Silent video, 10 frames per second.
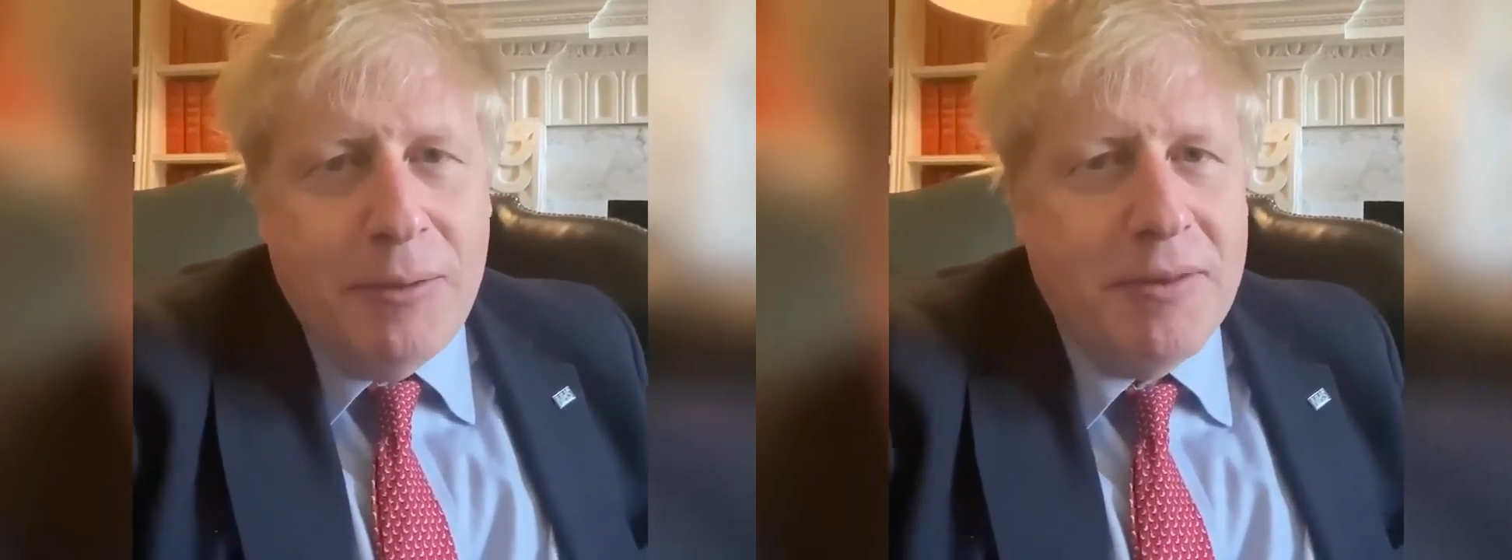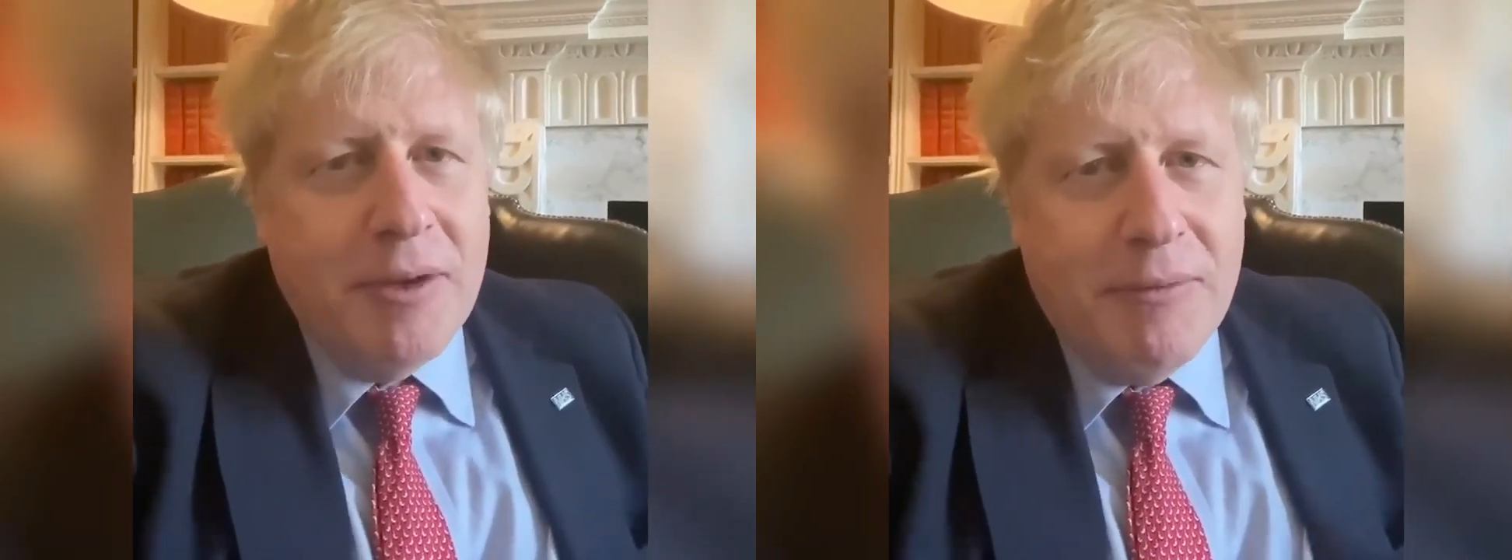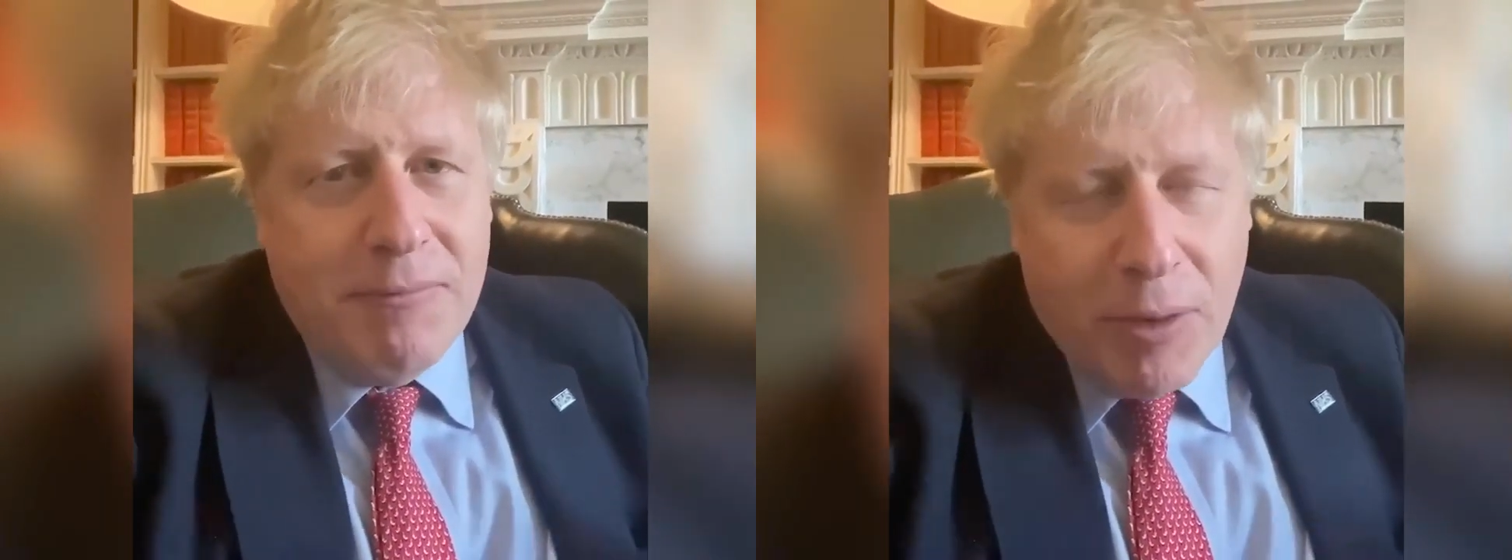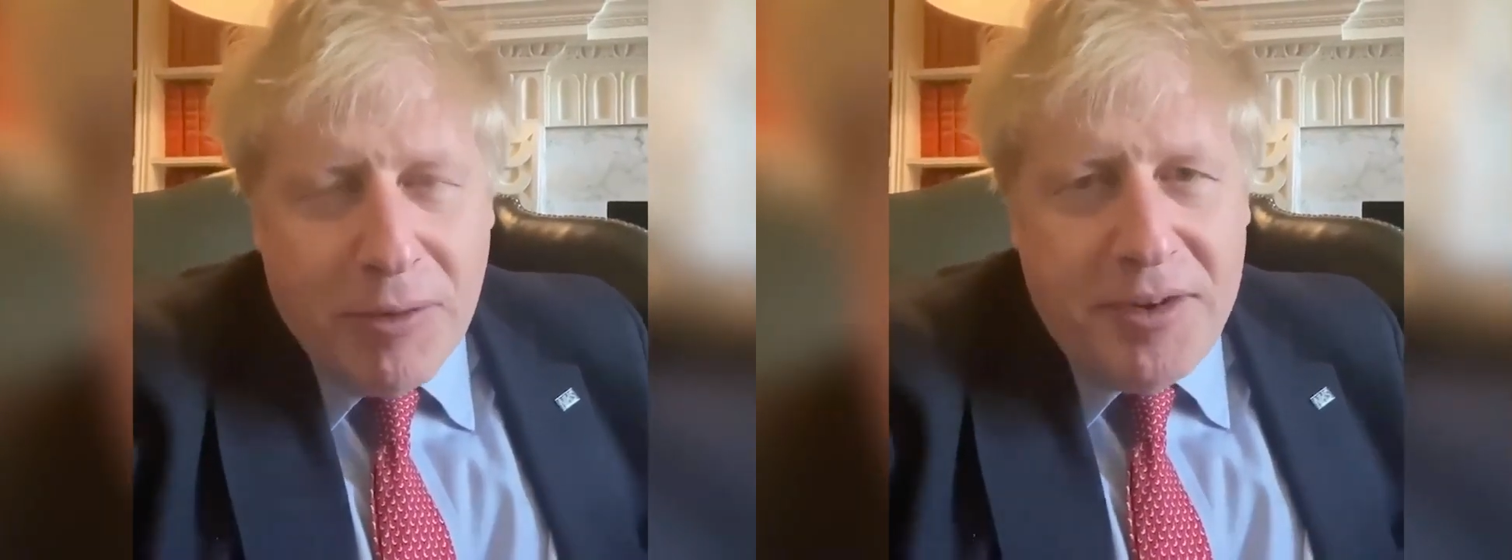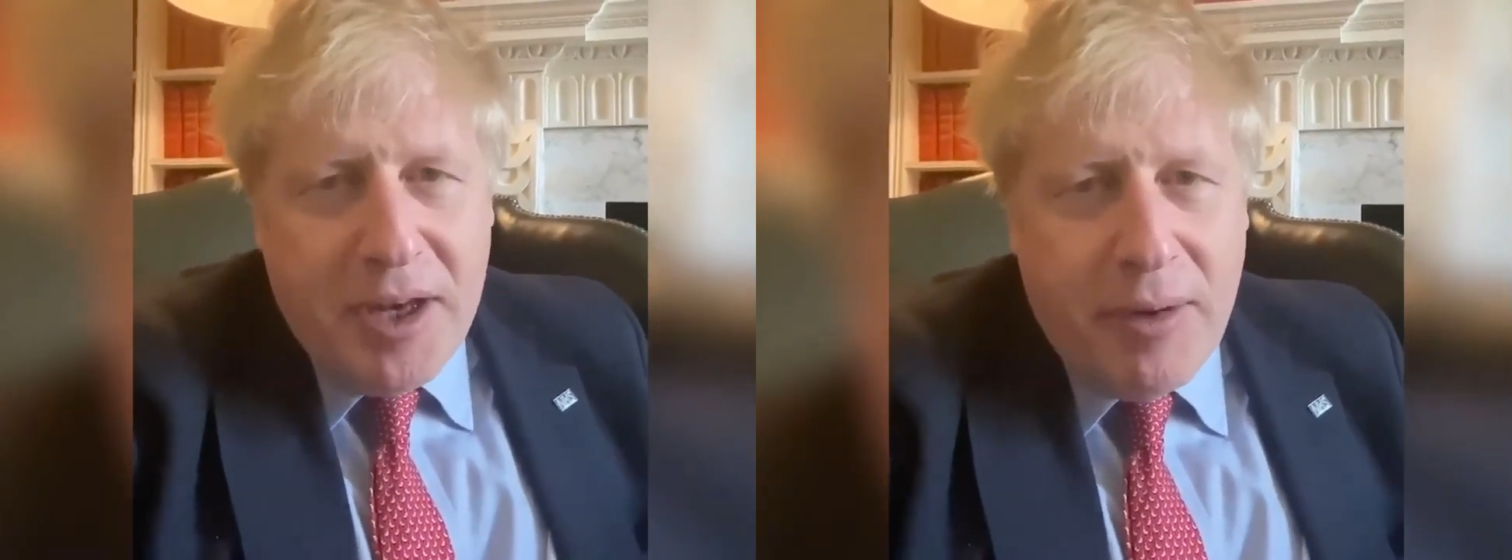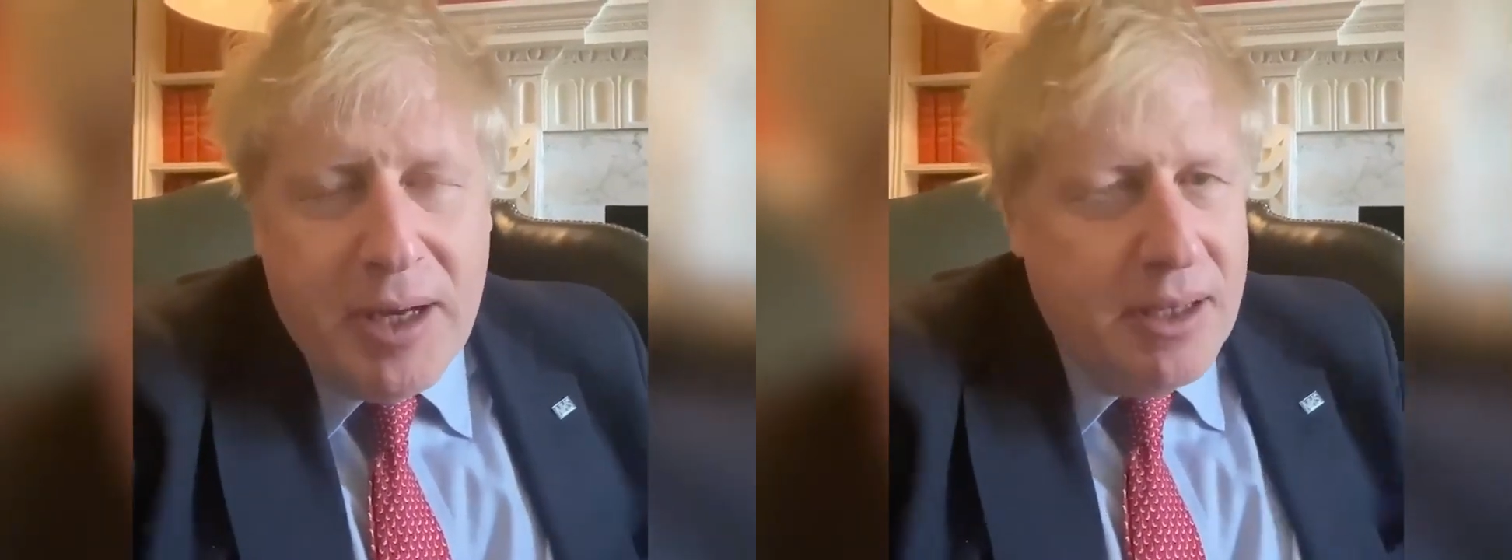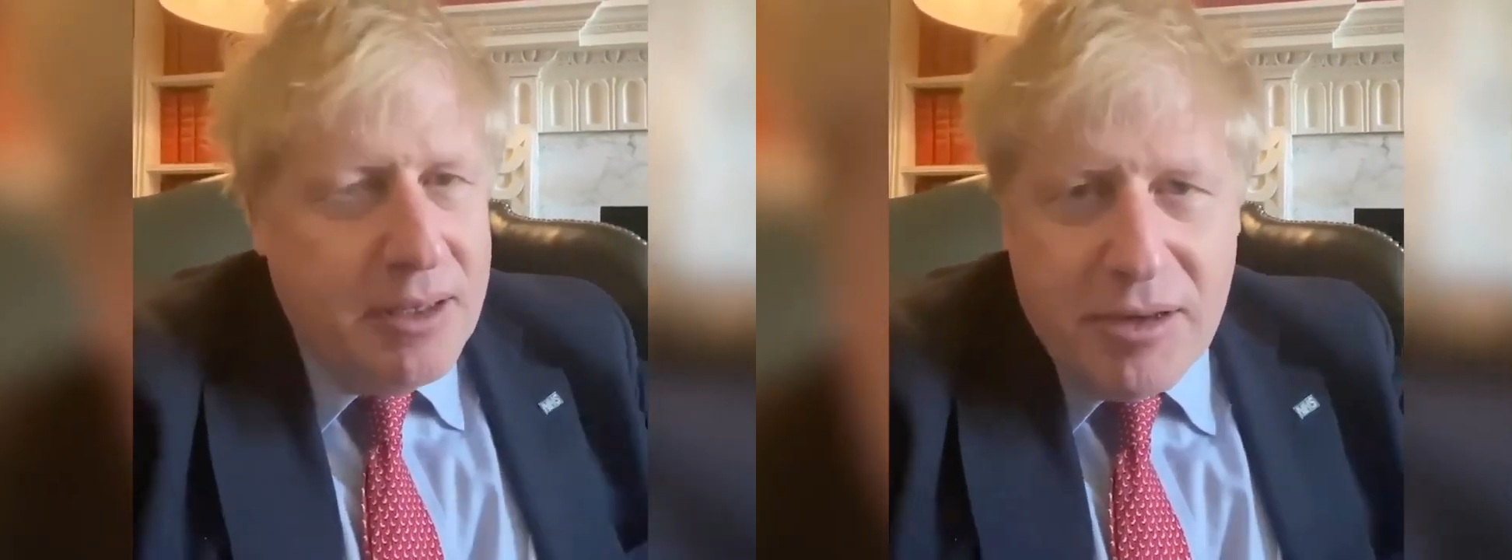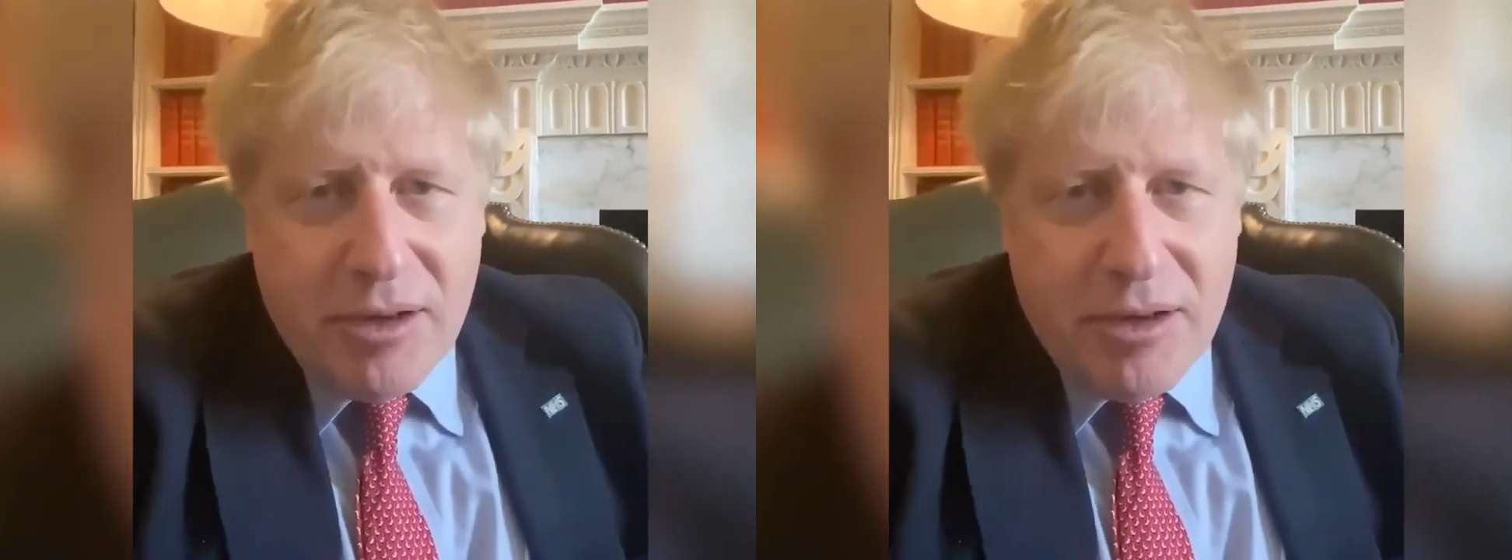who's volunteering.